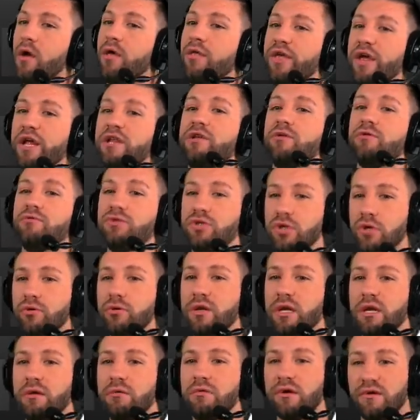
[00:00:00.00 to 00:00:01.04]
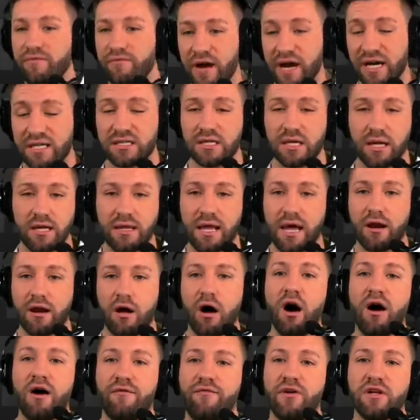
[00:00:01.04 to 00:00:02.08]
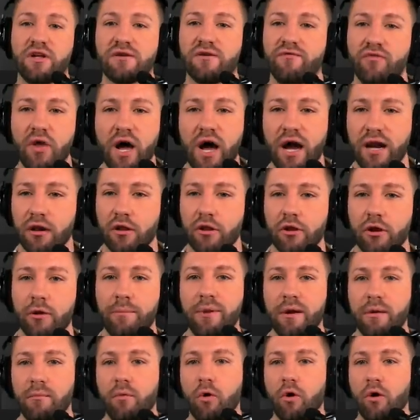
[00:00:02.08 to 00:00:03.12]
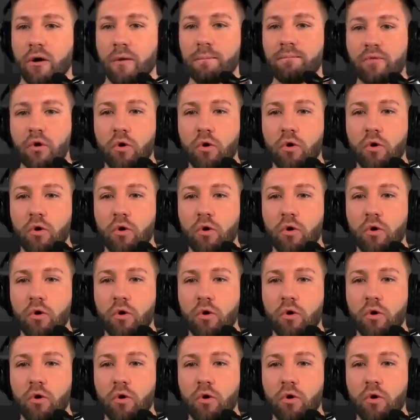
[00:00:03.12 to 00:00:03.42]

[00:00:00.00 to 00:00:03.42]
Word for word: then you do need to invest in that offensive line a little bit more.